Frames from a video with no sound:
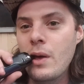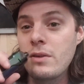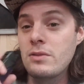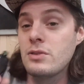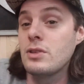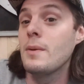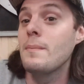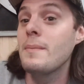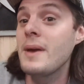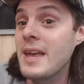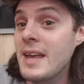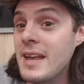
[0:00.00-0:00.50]

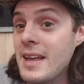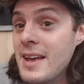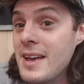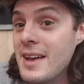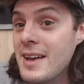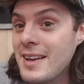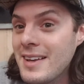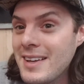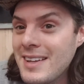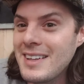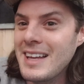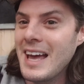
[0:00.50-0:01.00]
To me,
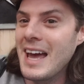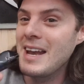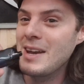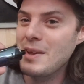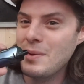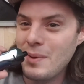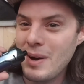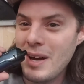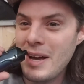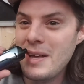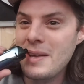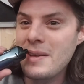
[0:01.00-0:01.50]

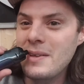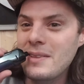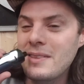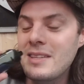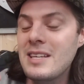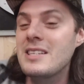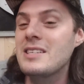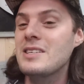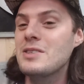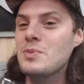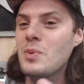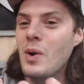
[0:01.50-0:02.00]
anyway,
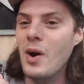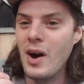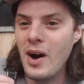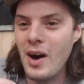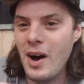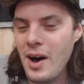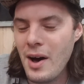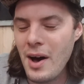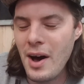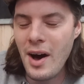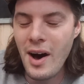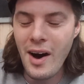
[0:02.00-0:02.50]
this is what
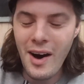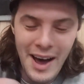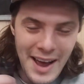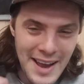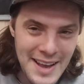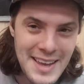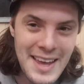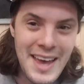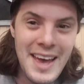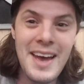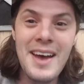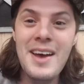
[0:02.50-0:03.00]
I
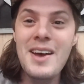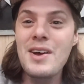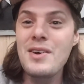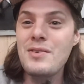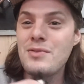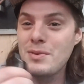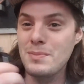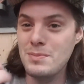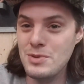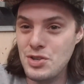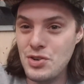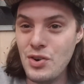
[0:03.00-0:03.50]
get
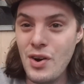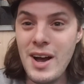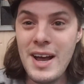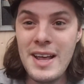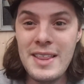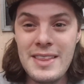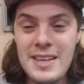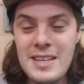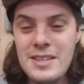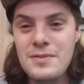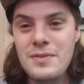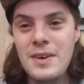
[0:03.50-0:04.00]
from
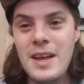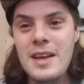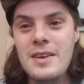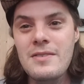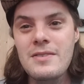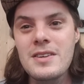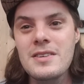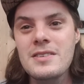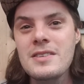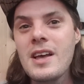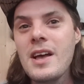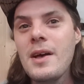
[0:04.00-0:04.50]
trying these
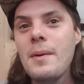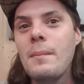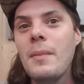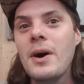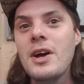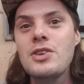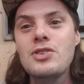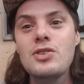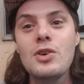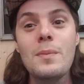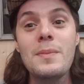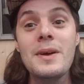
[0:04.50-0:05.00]
flavours. My
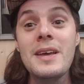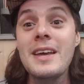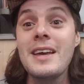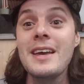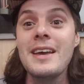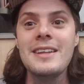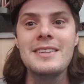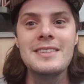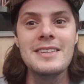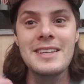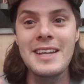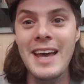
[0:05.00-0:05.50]
job
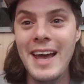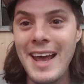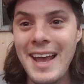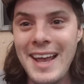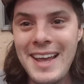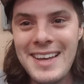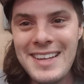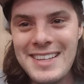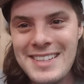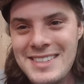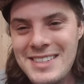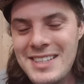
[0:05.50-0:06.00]
here
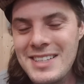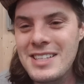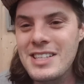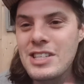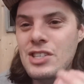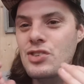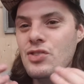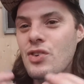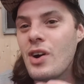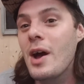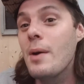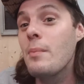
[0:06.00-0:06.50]
today is to
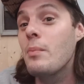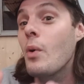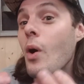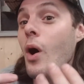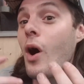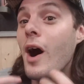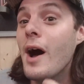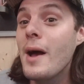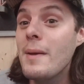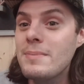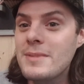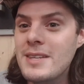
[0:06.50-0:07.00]
describe what
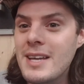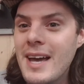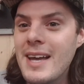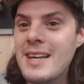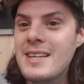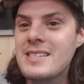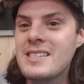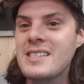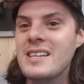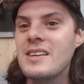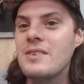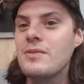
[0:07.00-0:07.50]
I'm
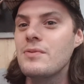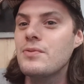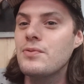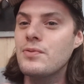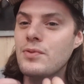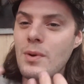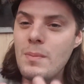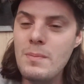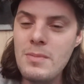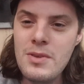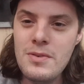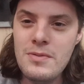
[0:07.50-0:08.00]
tasting
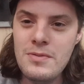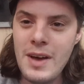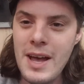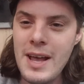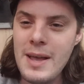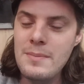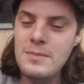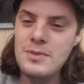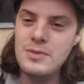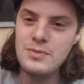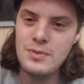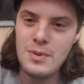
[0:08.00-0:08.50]
from the
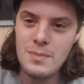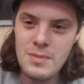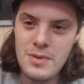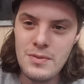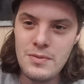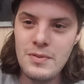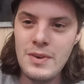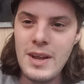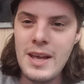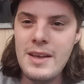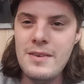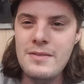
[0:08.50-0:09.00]
vapes, from the
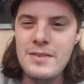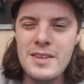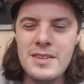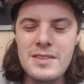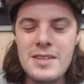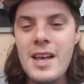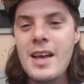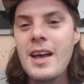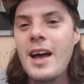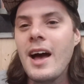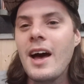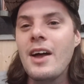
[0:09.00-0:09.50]
flavours,
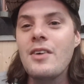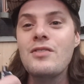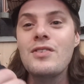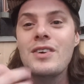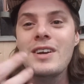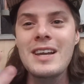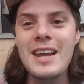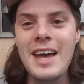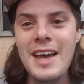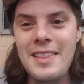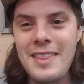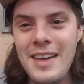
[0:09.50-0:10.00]
and
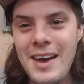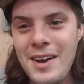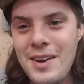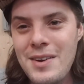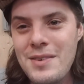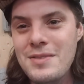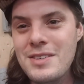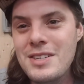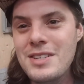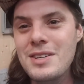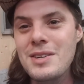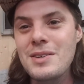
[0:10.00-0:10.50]
relay that
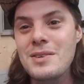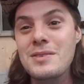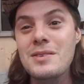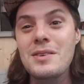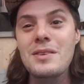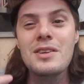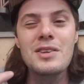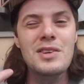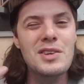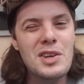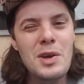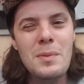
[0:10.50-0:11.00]
over to you so
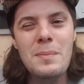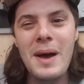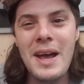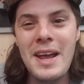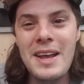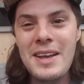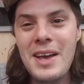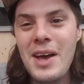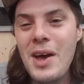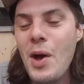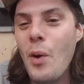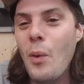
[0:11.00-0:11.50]
that you can
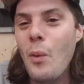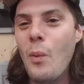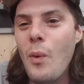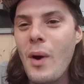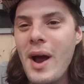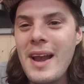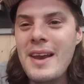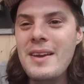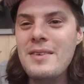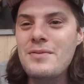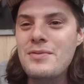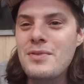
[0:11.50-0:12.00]
make
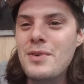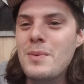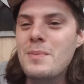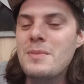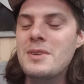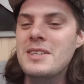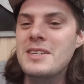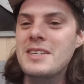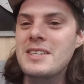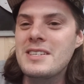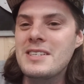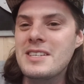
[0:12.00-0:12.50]
well-informed
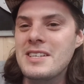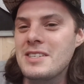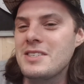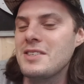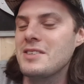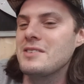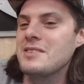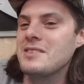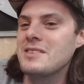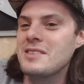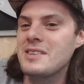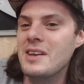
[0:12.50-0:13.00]

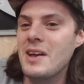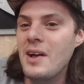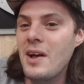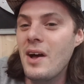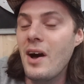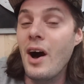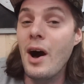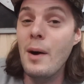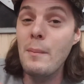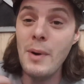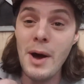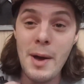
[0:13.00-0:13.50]
decisions.
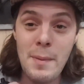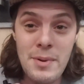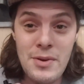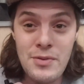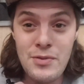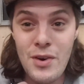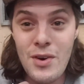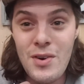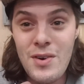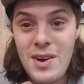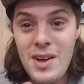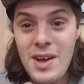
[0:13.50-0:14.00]
I might be
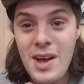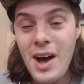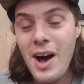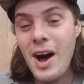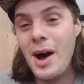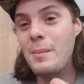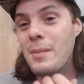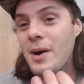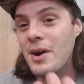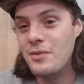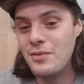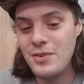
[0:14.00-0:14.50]
wrong.
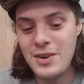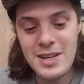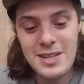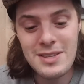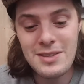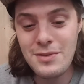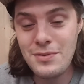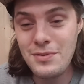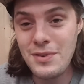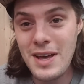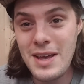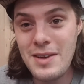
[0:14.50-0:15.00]
I might read
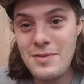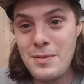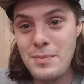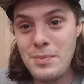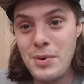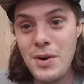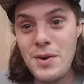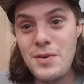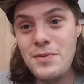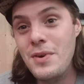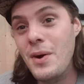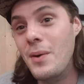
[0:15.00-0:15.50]
the flavour
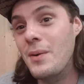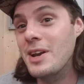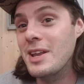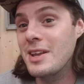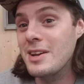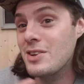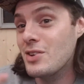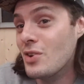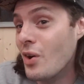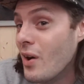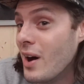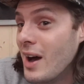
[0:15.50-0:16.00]
profile and
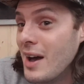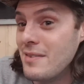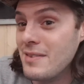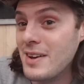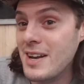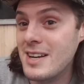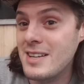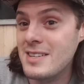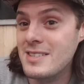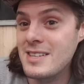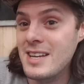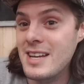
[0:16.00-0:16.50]
it not have
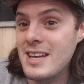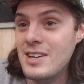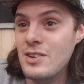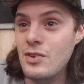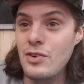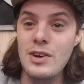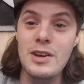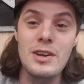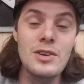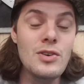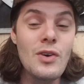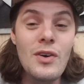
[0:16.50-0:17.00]
aniseed
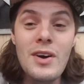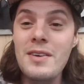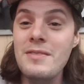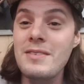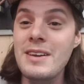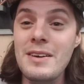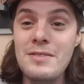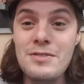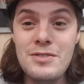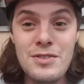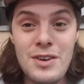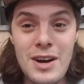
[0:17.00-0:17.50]
or it not even
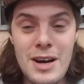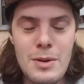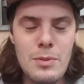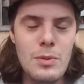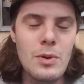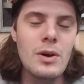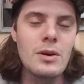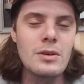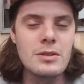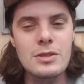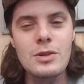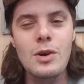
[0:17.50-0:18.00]
have grape.
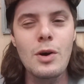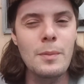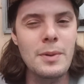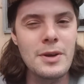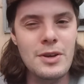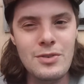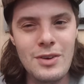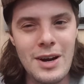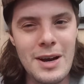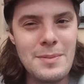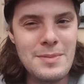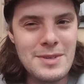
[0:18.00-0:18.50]
Well, it's got to be
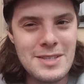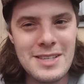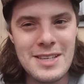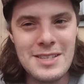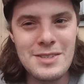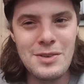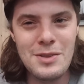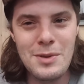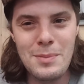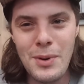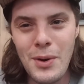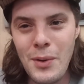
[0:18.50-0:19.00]
grape. It says
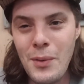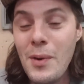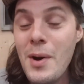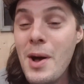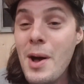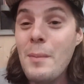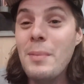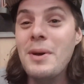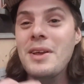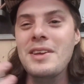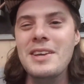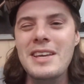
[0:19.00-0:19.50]
on the bottle.
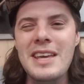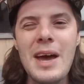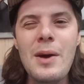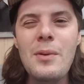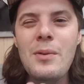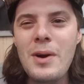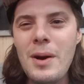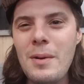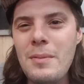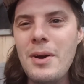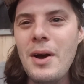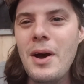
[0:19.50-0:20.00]
But you get
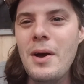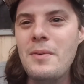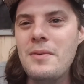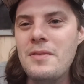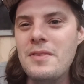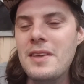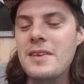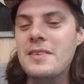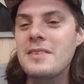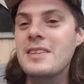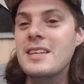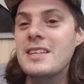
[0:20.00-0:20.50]
where I'm going with
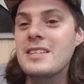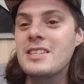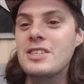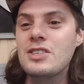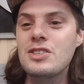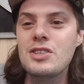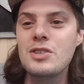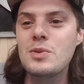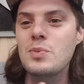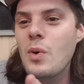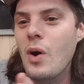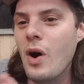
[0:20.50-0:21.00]
this. This is
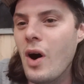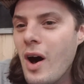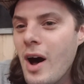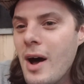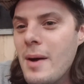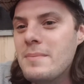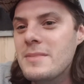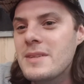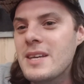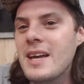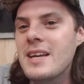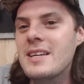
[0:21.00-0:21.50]
just what
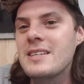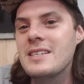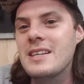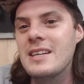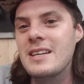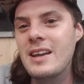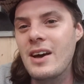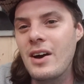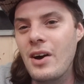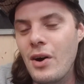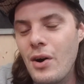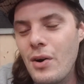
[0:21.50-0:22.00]
I'm
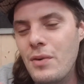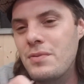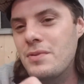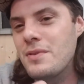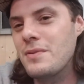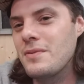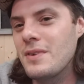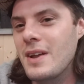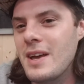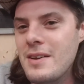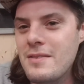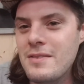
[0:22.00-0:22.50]
tasting off the
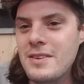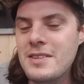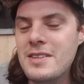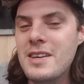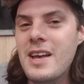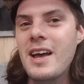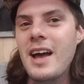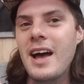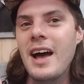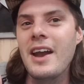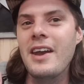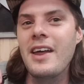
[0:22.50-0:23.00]
flavours.
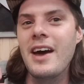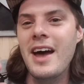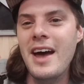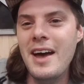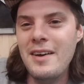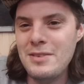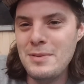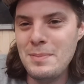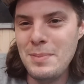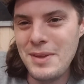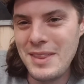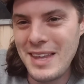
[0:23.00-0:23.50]
And I
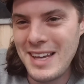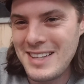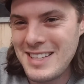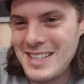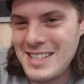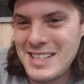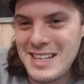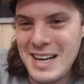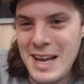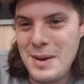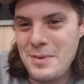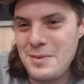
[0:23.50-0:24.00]
have to put that
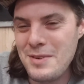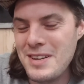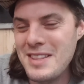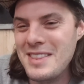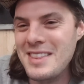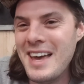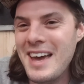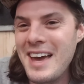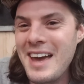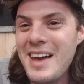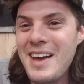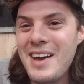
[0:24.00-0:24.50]
disclaimer in
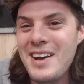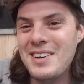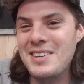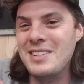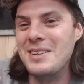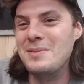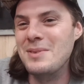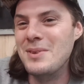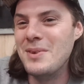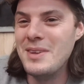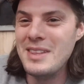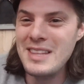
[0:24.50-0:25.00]
there because
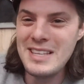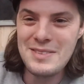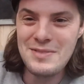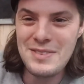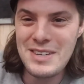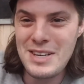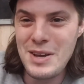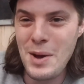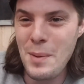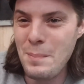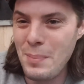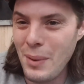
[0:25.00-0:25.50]
I'm doing this
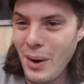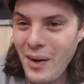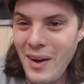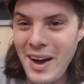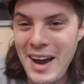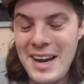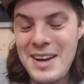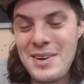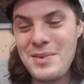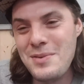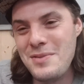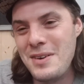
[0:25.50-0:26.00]
video
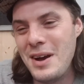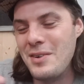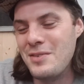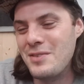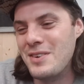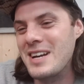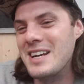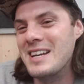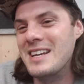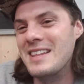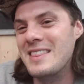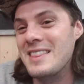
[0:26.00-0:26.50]
blind without
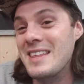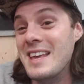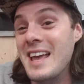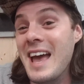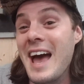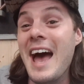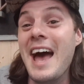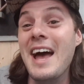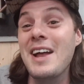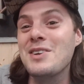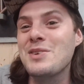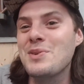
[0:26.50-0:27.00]
reading the
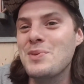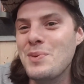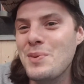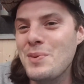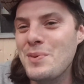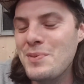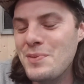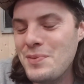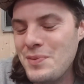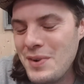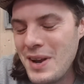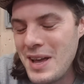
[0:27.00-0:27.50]

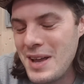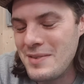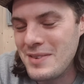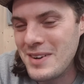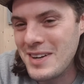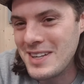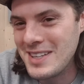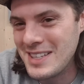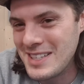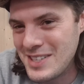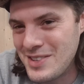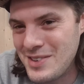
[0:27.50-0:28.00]
actual flavour
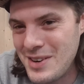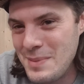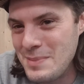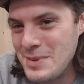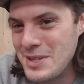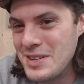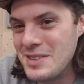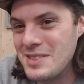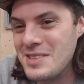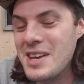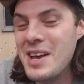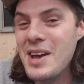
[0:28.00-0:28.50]

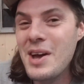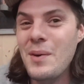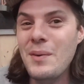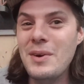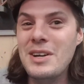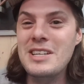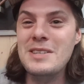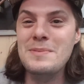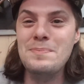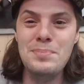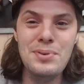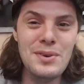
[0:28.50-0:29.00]
descriptions,
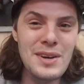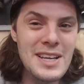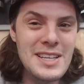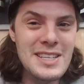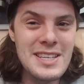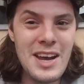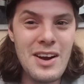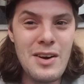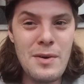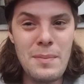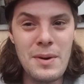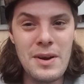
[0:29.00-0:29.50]
which is pretty
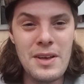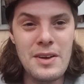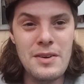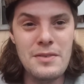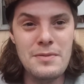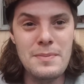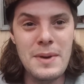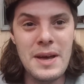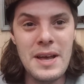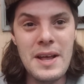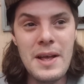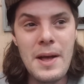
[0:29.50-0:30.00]
terribly
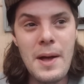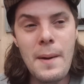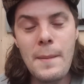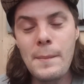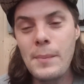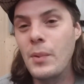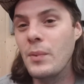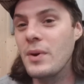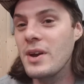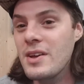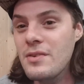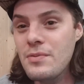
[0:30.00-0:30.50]
of me.
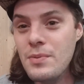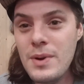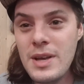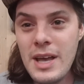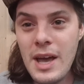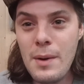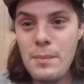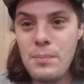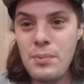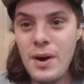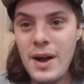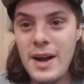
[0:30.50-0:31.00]
But whenever we
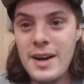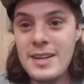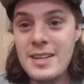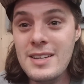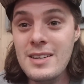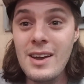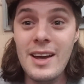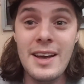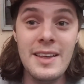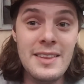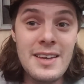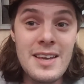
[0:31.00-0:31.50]
get a brand in
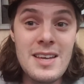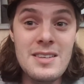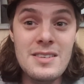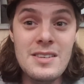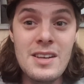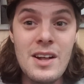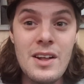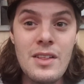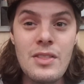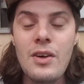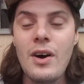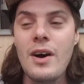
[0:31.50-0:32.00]
like this
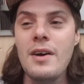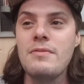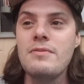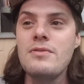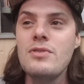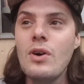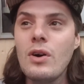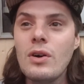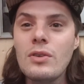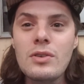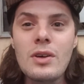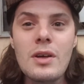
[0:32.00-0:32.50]
that I've
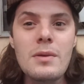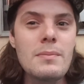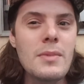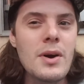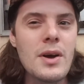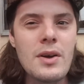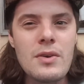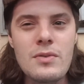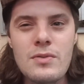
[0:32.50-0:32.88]
not done my